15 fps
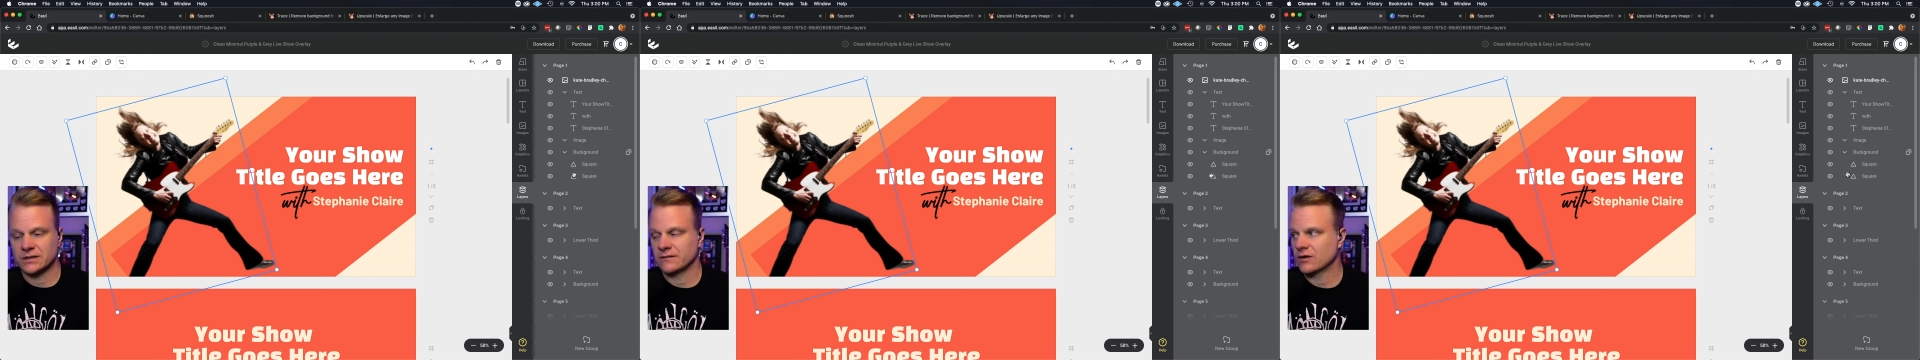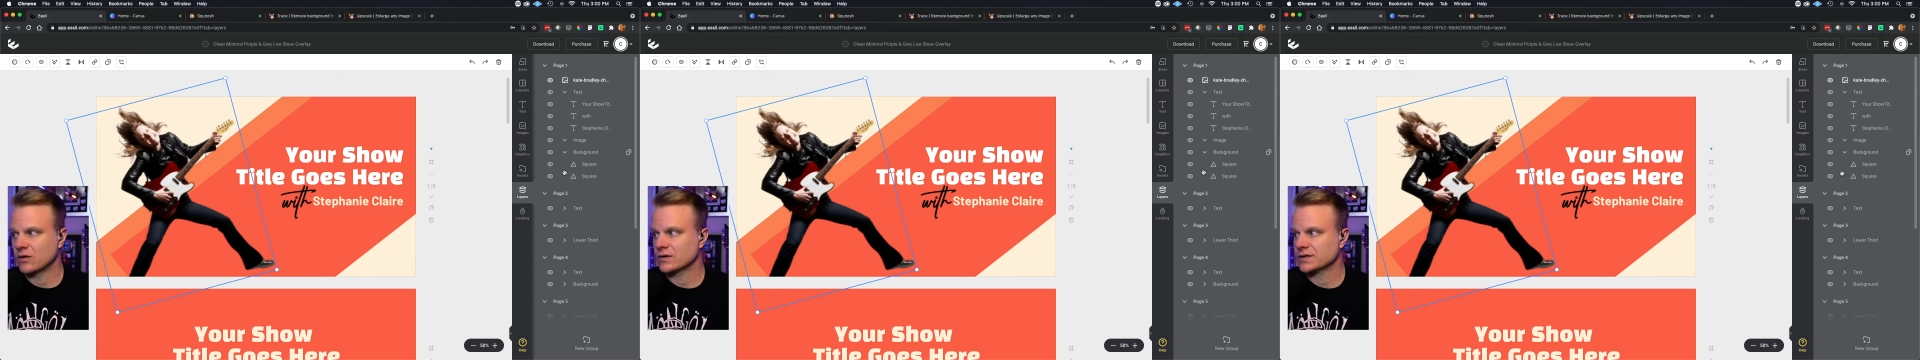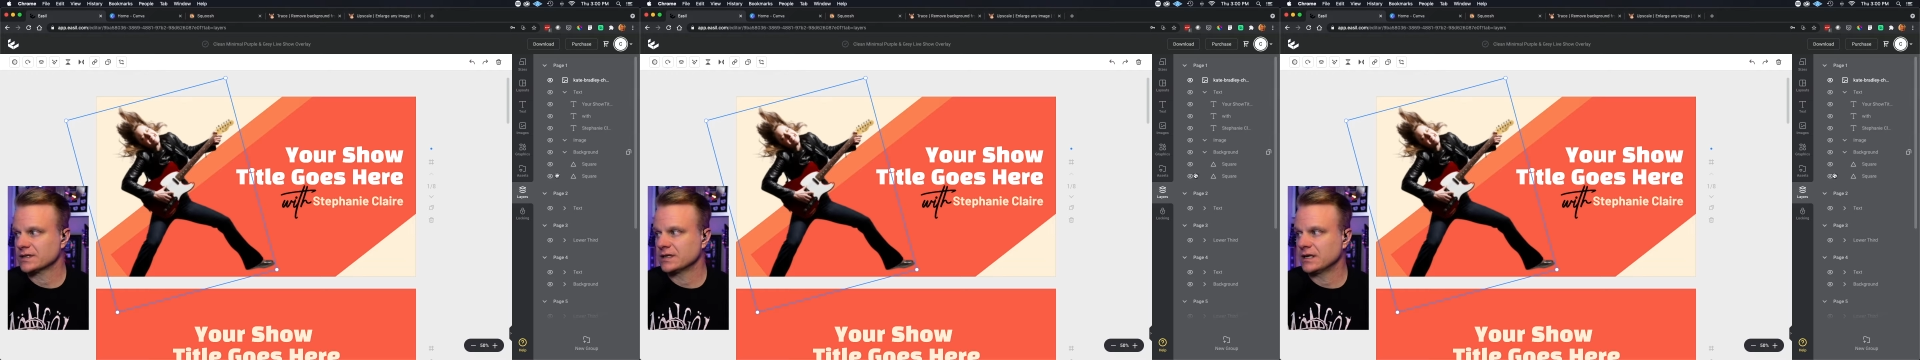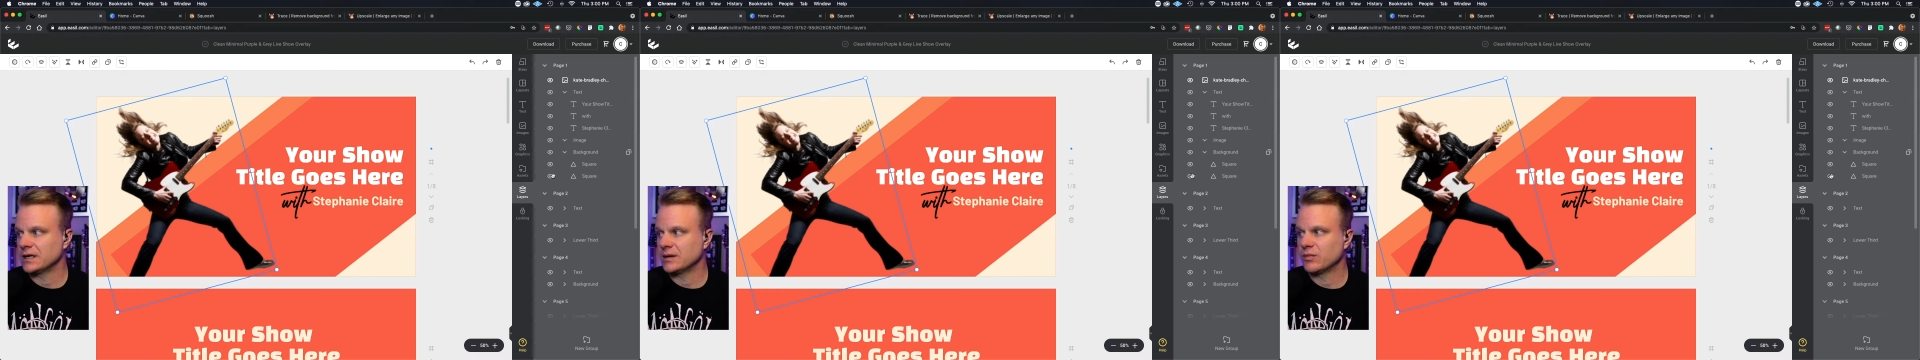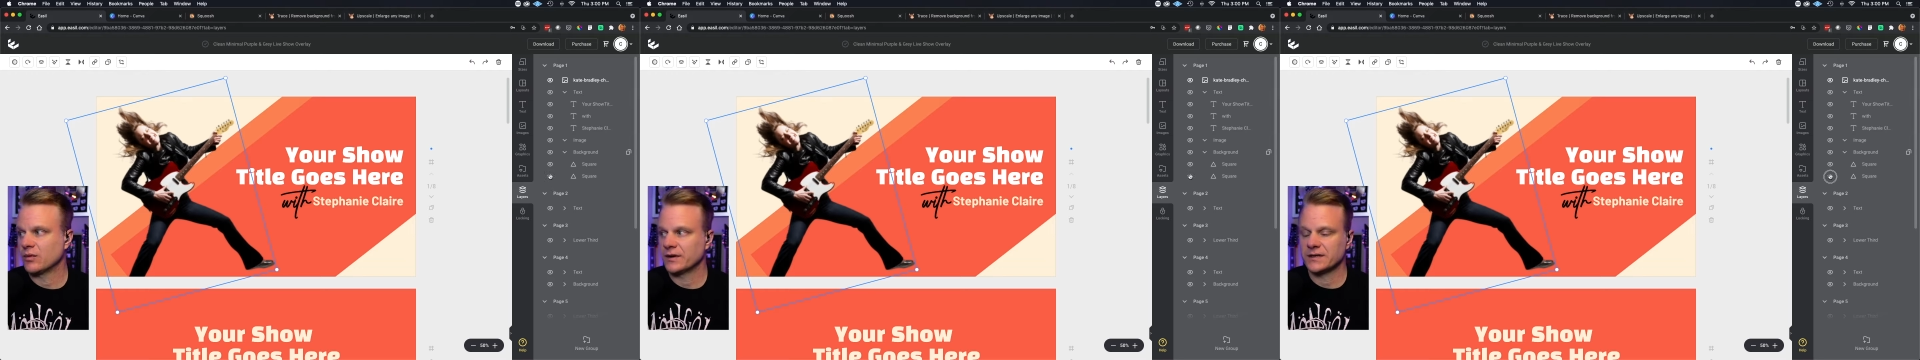And of course, at
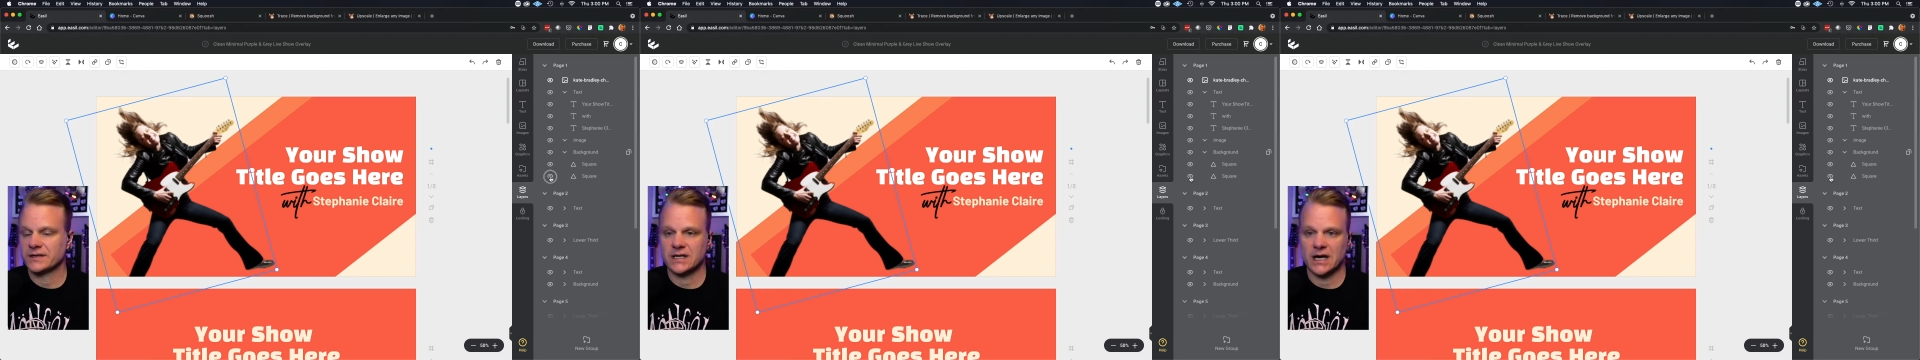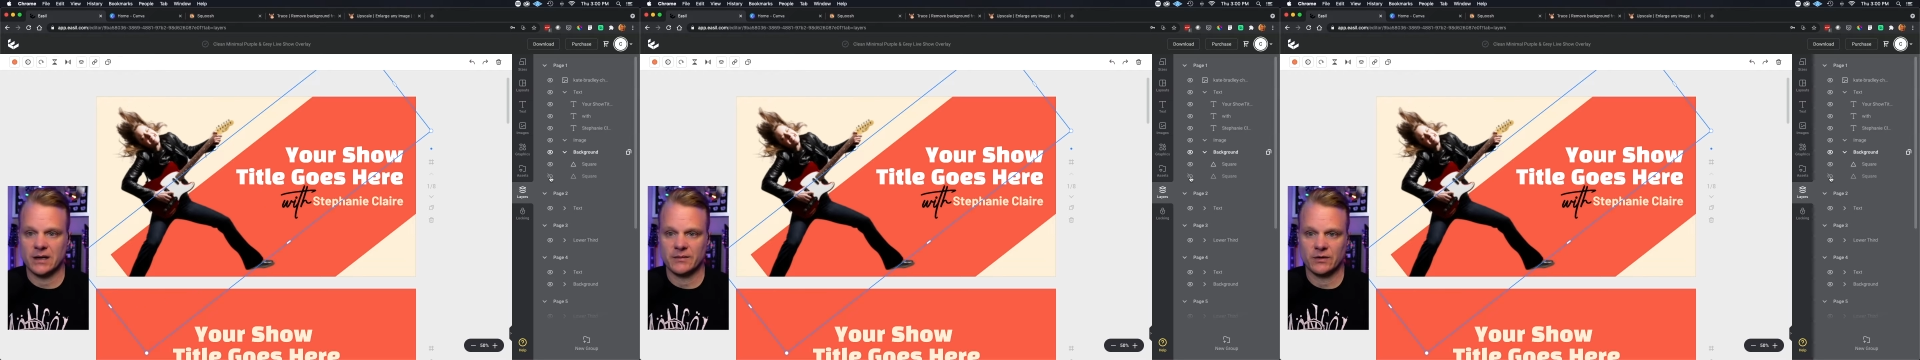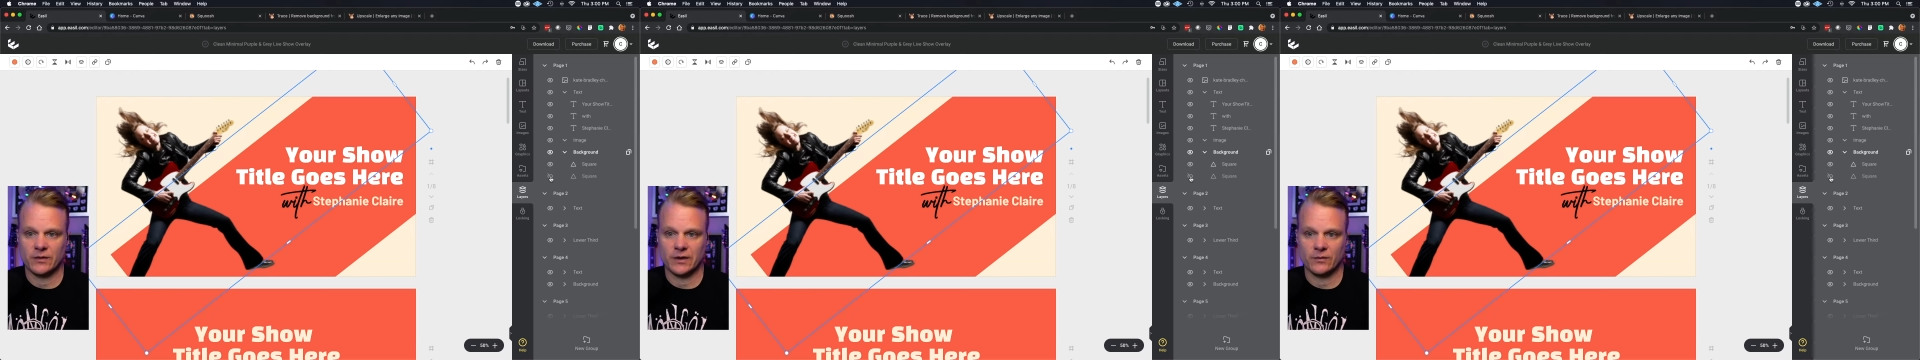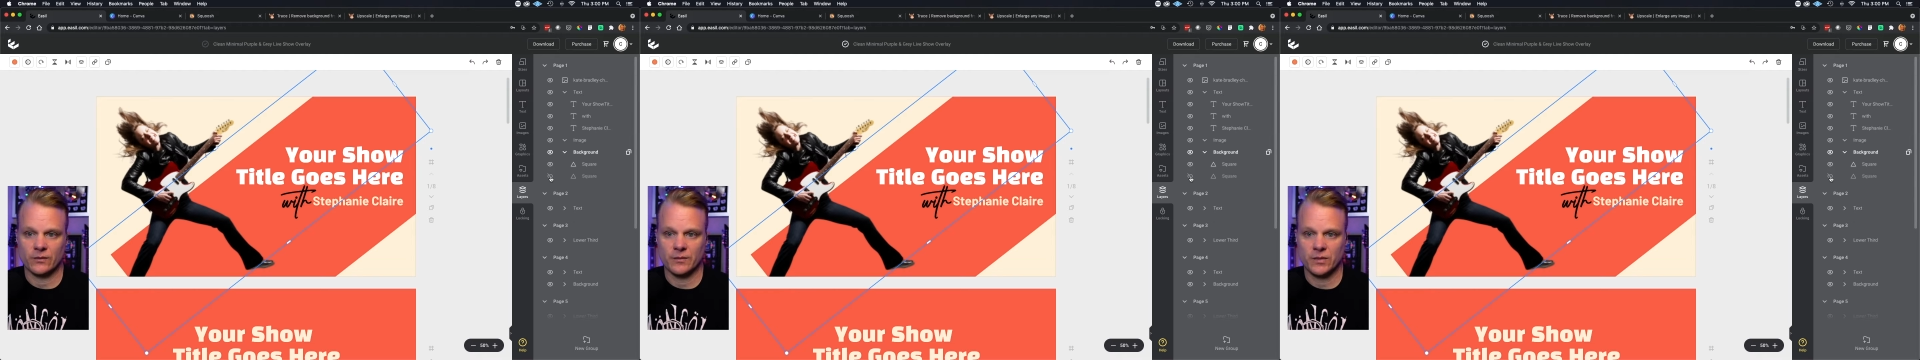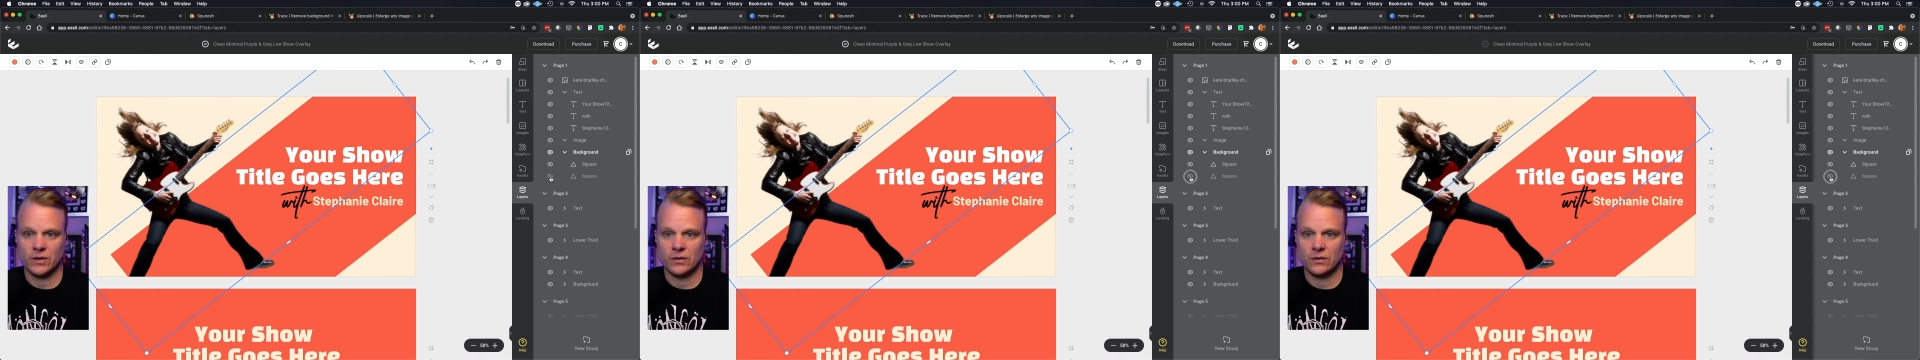any point in time you want to
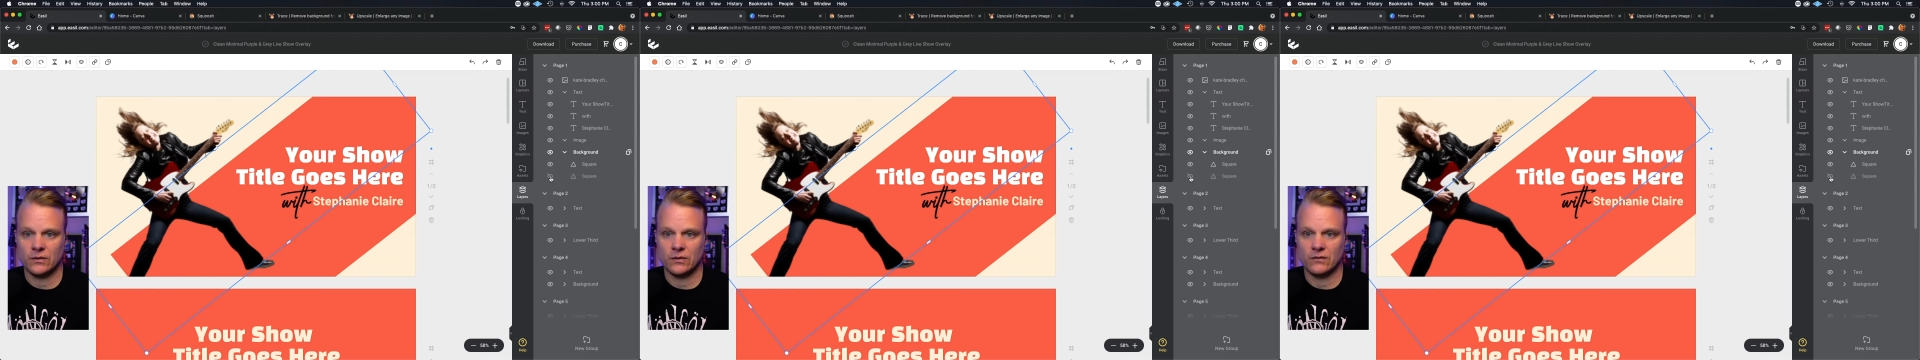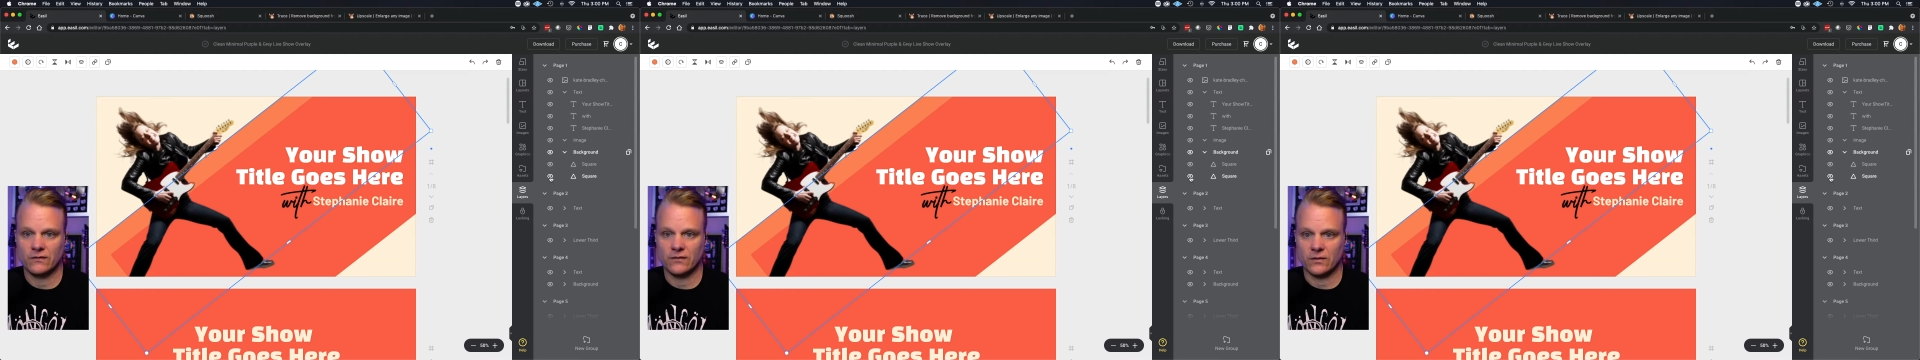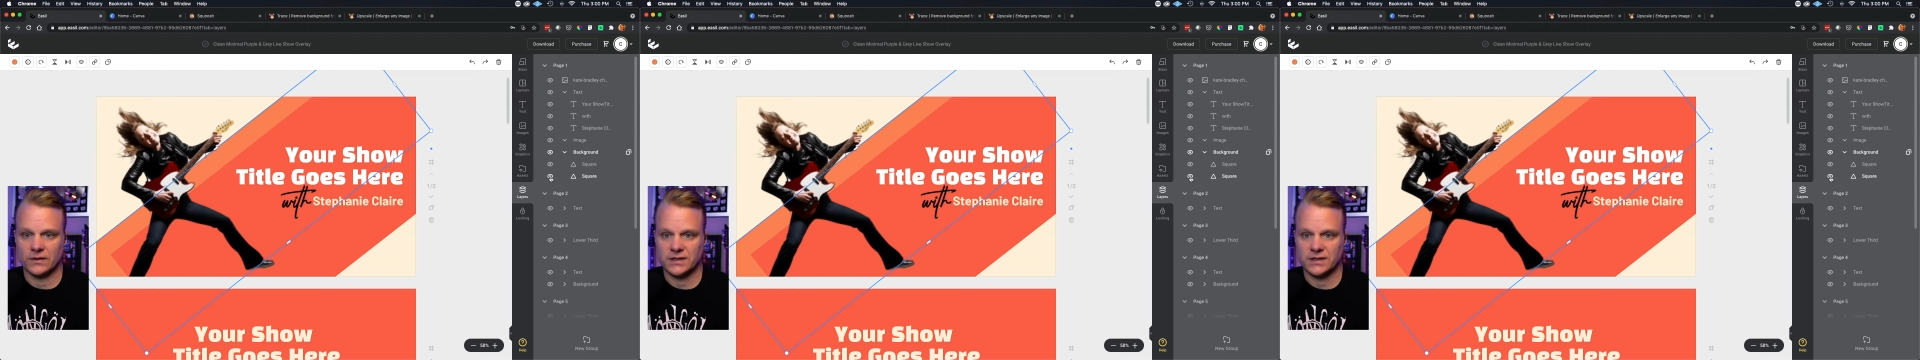remove or